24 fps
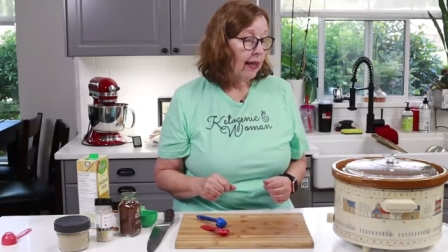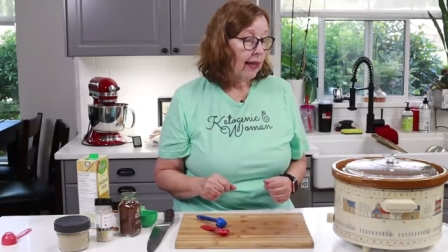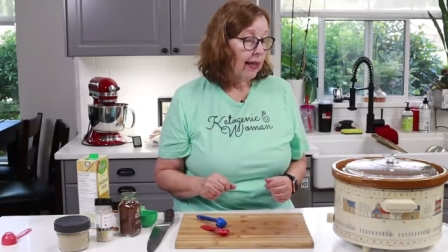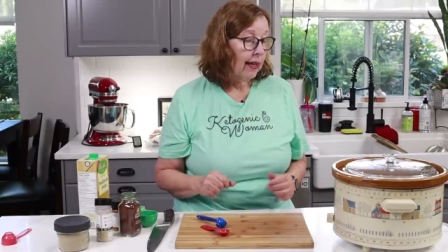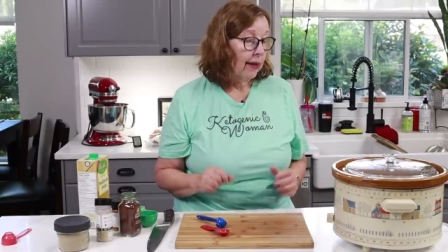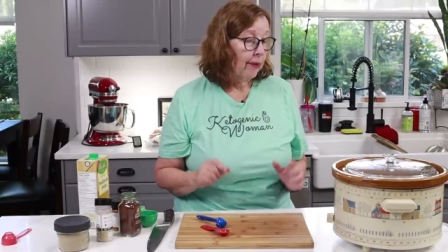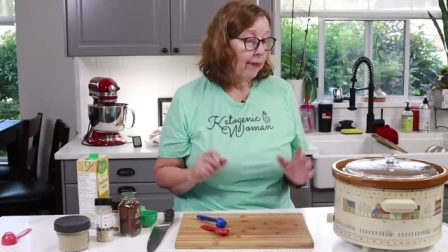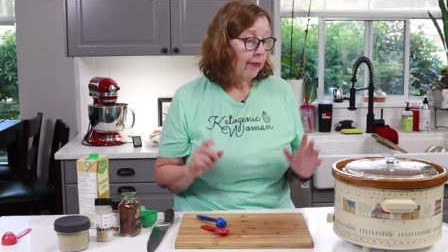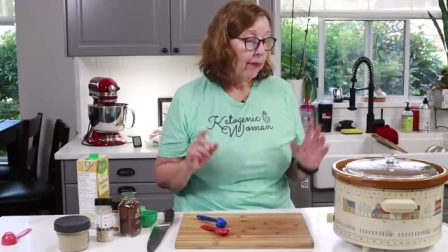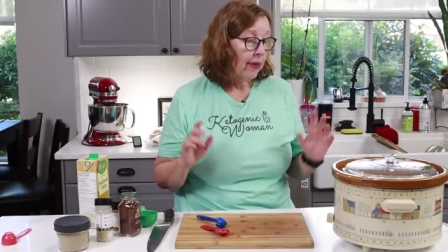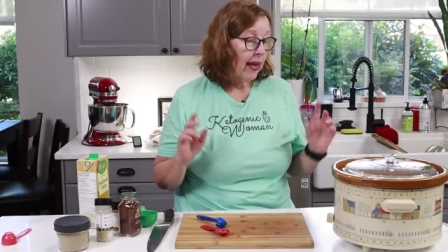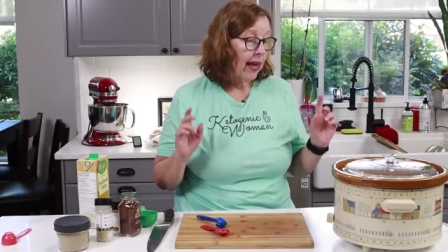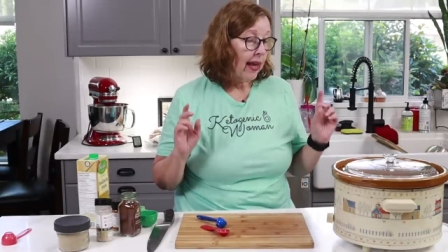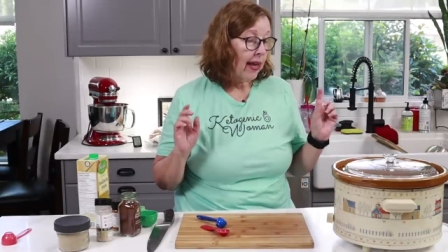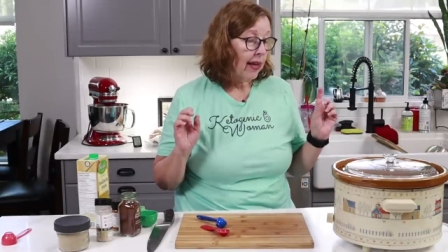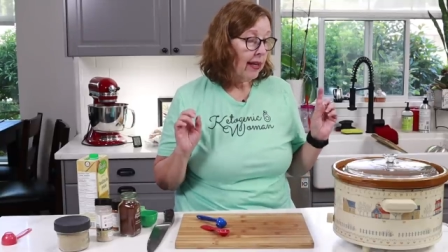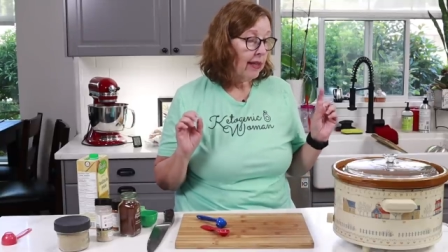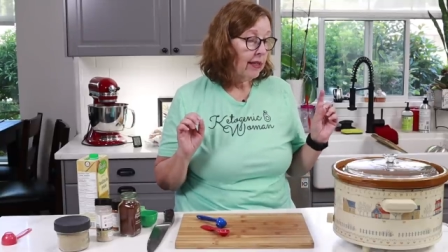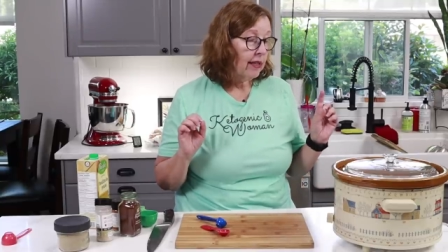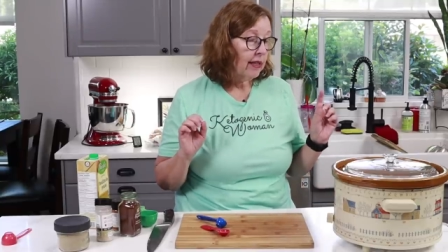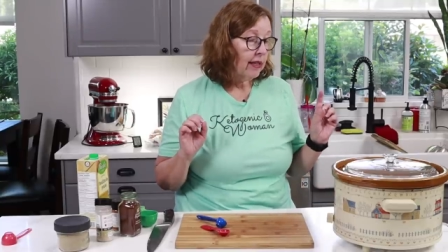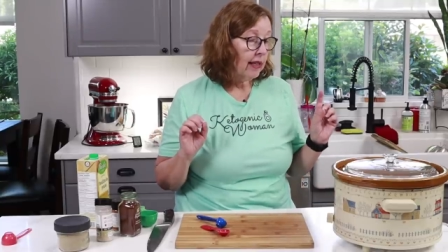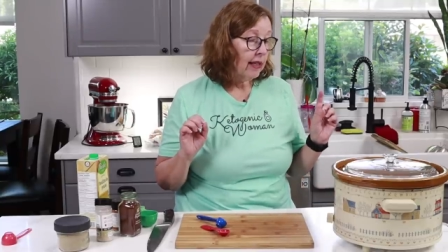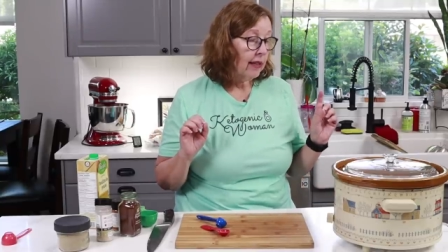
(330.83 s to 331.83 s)
Um,
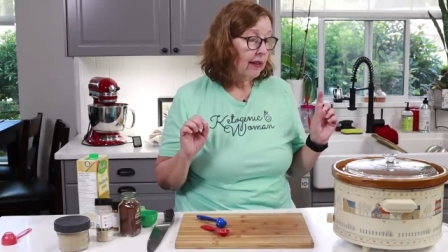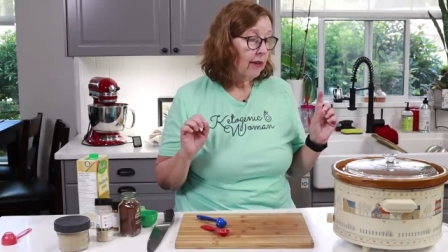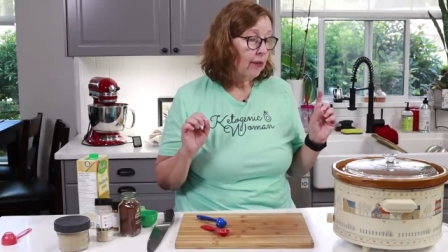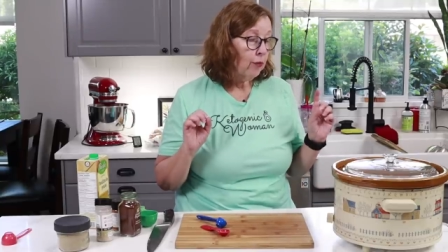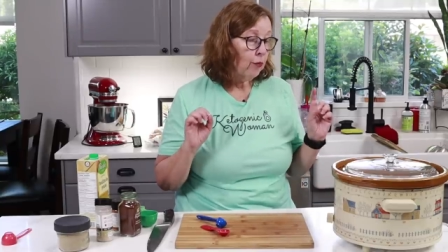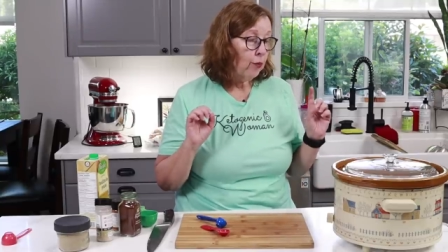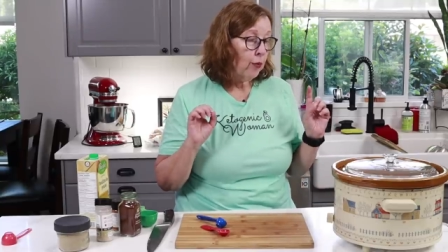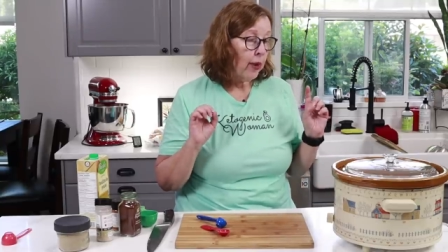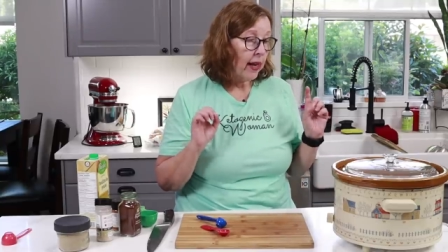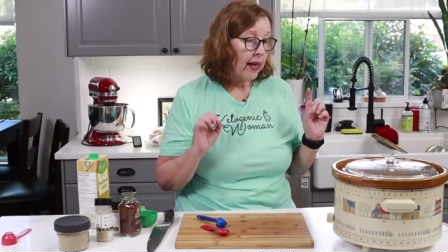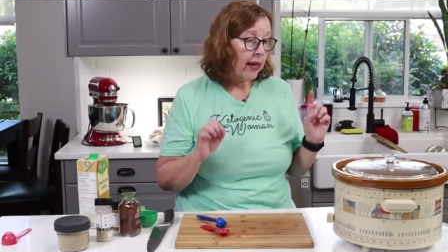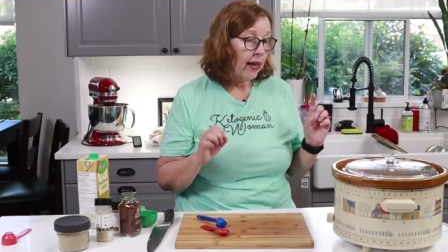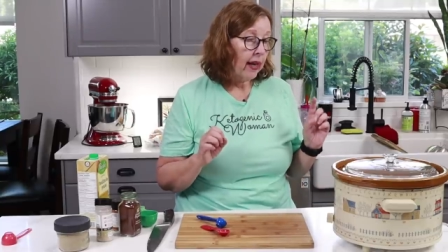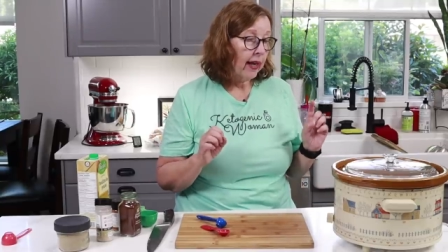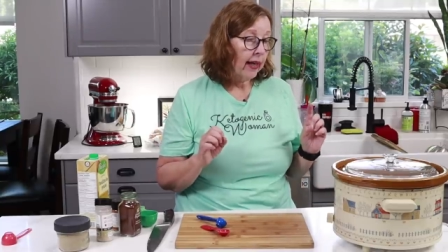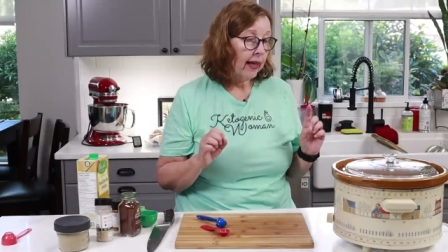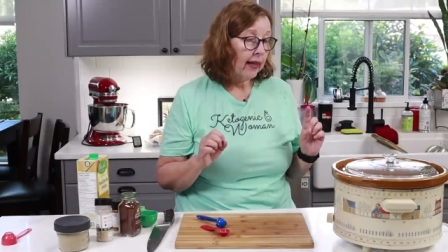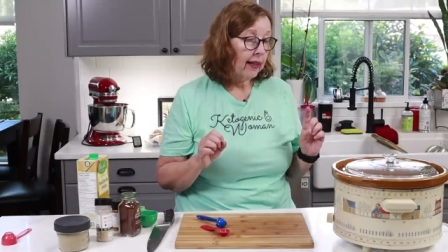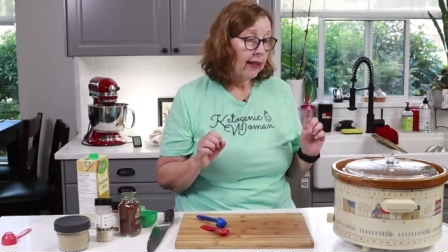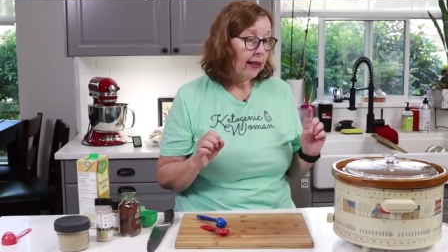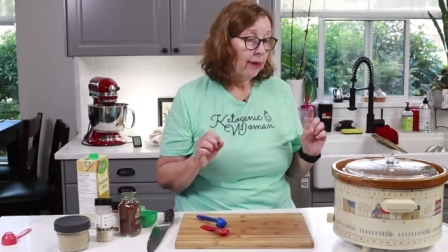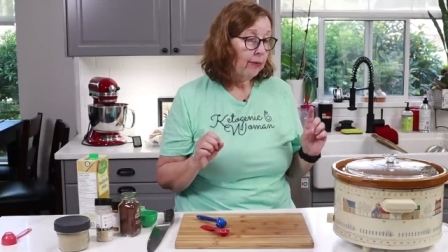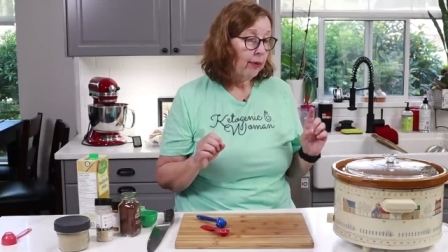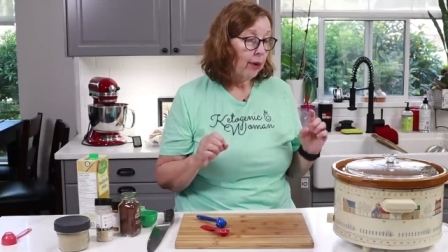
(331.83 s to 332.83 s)
and when
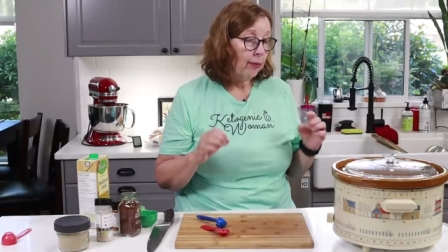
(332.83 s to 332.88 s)
I